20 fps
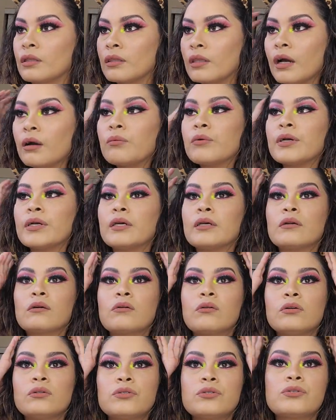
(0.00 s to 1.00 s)
that way
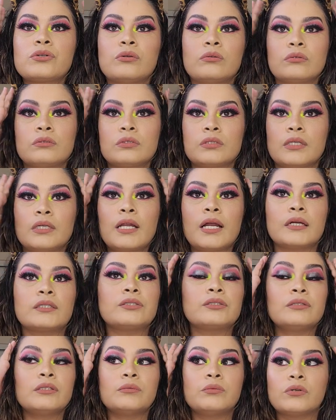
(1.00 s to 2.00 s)
it
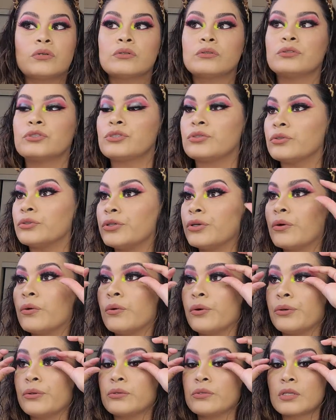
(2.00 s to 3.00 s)
actually will control your
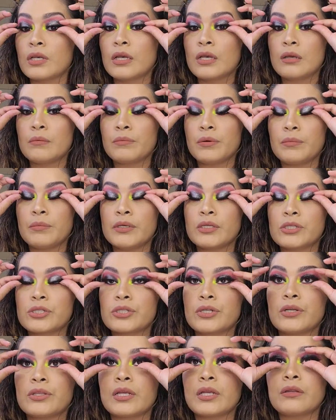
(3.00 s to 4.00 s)
oils. But make
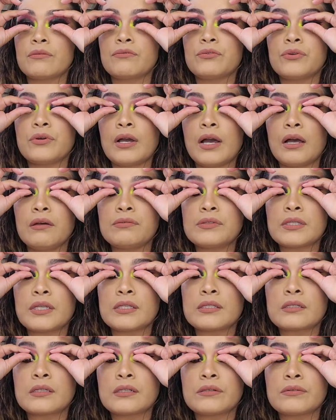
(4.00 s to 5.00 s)
sure that if you have
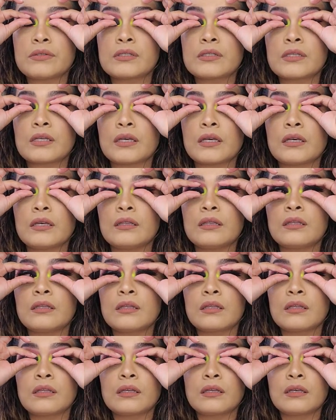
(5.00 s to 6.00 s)
sensitive skin,
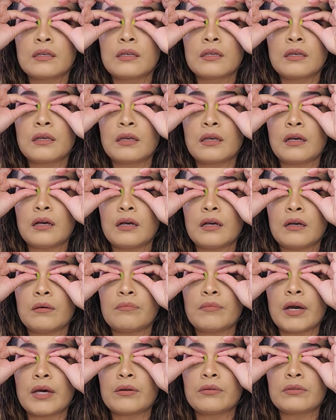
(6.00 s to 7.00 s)

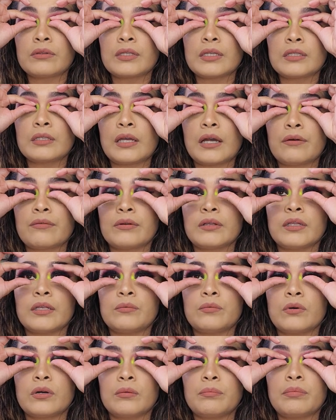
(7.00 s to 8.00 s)
I don't think that really
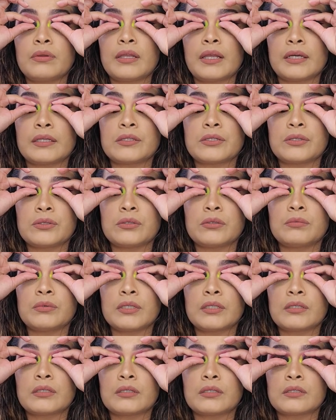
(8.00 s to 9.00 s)
will apply to you
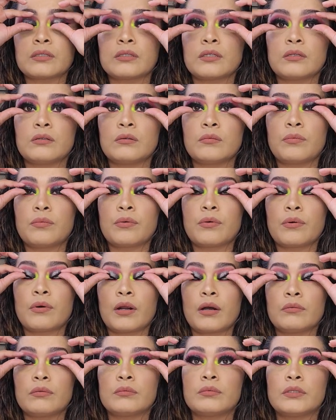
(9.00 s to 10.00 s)
because it'll
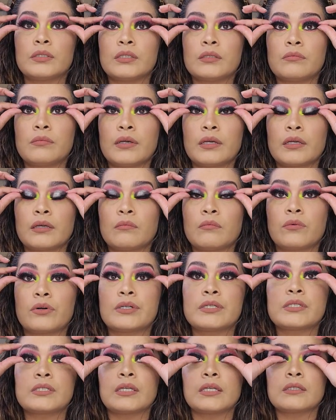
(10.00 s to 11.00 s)
probably make it more
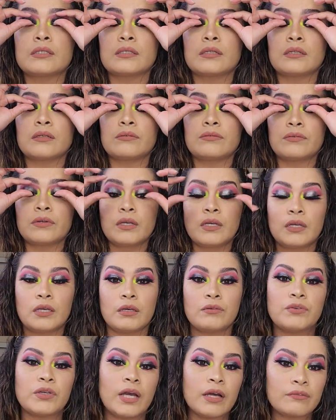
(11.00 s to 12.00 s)
sensitive.
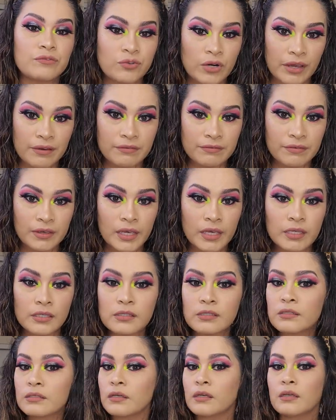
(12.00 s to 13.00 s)
If you have dry face,